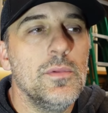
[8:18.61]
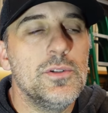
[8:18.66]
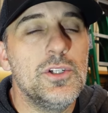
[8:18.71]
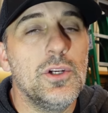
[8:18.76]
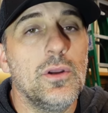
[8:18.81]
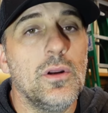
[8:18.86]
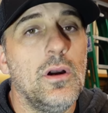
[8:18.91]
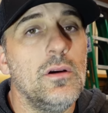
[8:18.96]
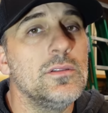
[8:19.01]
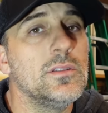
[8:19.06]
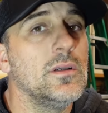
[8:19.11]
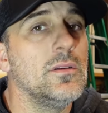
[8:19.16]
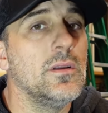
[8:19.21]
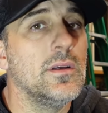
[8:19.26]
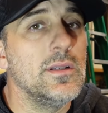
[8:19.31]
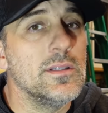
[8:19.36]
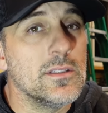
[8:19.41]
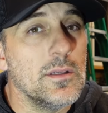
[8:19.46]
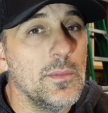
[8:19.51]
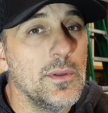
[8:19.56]
you could also
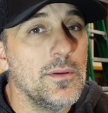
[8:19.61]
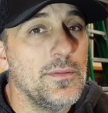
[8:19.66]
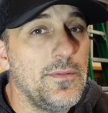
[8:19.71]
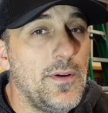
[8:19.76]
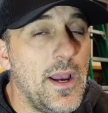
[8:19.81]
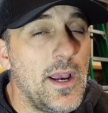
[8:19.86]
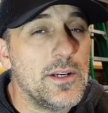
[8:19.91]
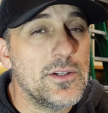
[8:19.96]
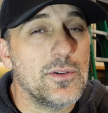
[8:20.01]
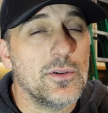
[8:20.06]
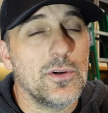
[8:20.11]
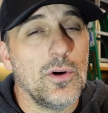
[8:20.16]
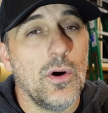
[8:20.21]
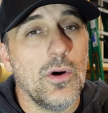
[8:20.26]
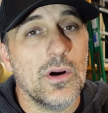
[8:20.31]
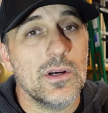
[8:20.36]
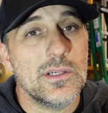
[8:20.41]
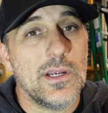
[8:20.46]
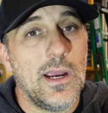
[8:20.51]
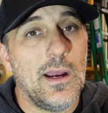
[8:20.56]
look at some of the faster
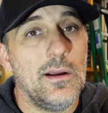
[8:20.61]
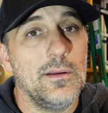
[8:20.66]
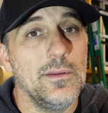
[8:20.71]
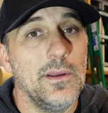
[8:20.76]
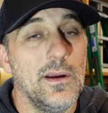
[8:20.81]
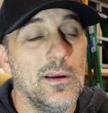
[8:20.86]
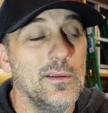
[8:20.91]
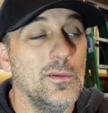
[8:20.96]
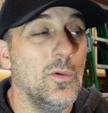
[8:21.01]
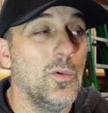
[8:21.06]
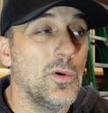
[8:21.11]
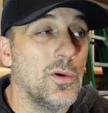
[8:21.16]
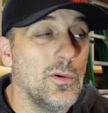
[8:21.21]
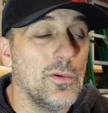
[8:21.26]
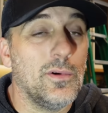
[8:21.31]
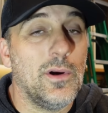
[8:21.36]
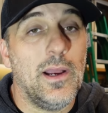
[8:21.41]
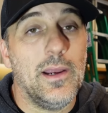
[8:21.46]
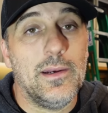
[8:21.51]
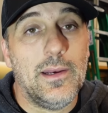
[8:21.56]
cars out there in the world
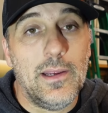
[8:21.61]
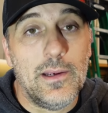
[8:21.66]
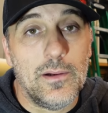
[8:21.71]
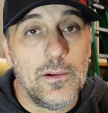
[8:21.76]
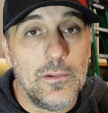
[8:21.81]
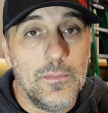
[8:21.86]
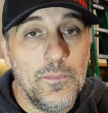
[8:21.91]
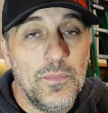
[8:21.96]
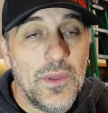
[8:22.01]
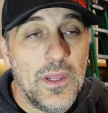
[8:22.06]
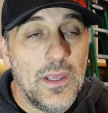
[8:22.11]
right now.